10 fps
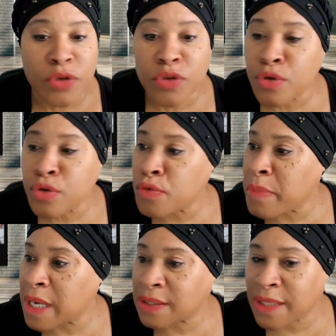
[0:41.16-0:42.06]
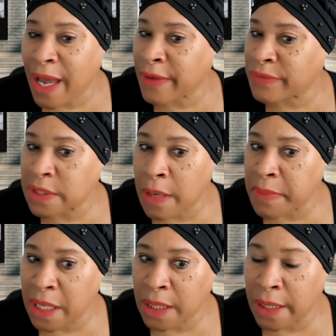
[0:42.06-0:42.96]
You must have
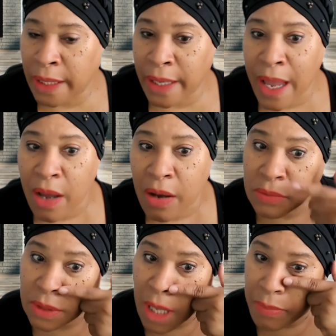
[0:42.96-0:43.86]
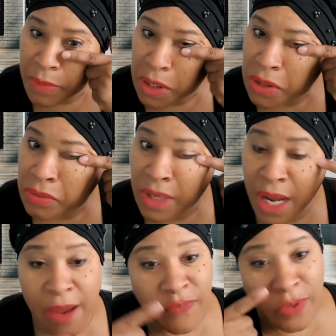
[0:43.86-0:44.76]
some hidden accounts. I mean, you
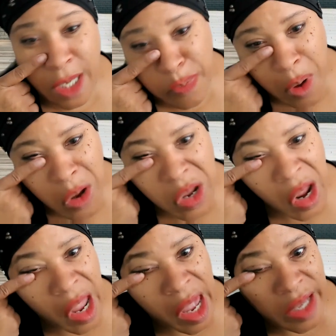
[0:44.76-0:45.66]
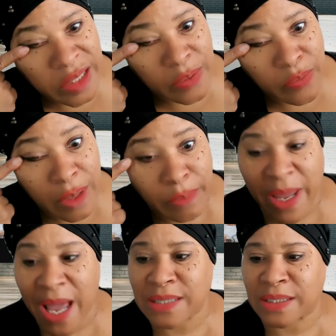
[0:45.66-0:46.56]
never keep all your eggs in one
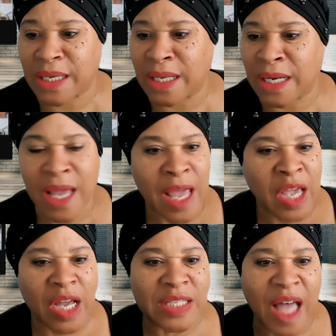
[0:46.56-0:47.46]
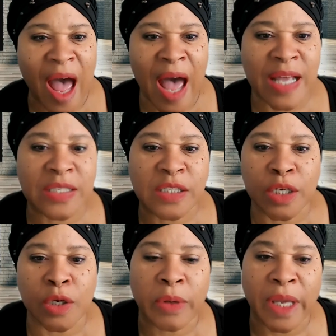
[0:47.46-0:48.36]
basket because I
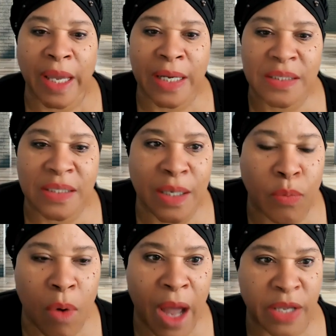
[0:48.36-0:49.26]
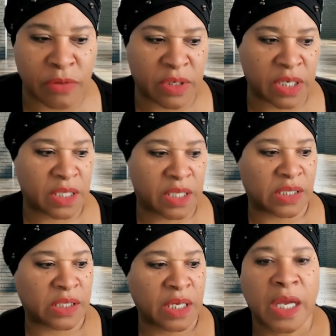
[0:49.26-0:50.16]
still can't see why you did
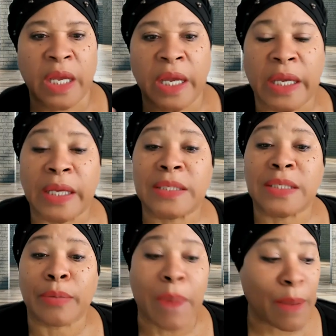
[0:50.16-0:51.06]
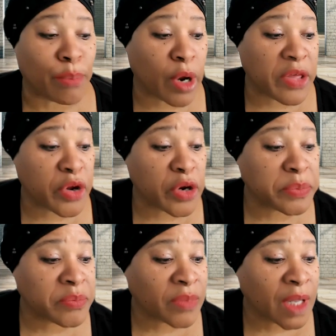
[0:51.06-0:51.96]
this." He said, "My brother,
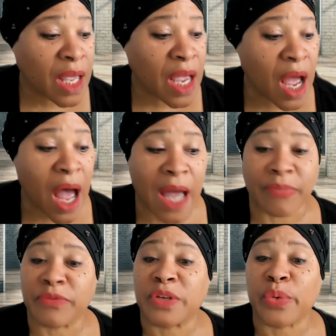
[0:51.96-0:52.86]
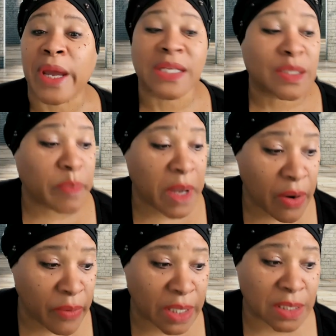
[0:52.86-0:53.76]
I'm
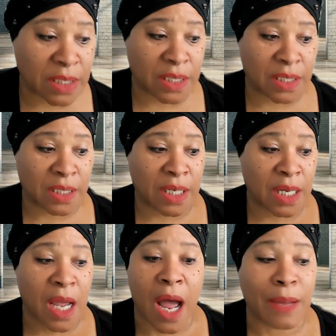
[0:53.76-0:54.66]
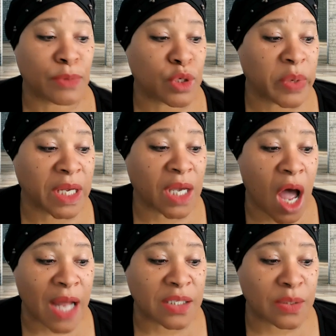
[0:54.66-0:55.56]
transparent. I'm doing
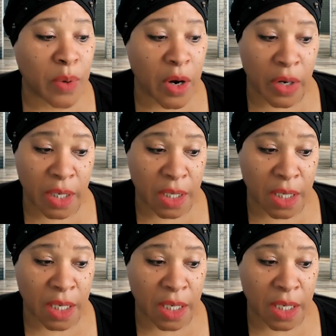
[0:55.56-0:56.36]
God's work.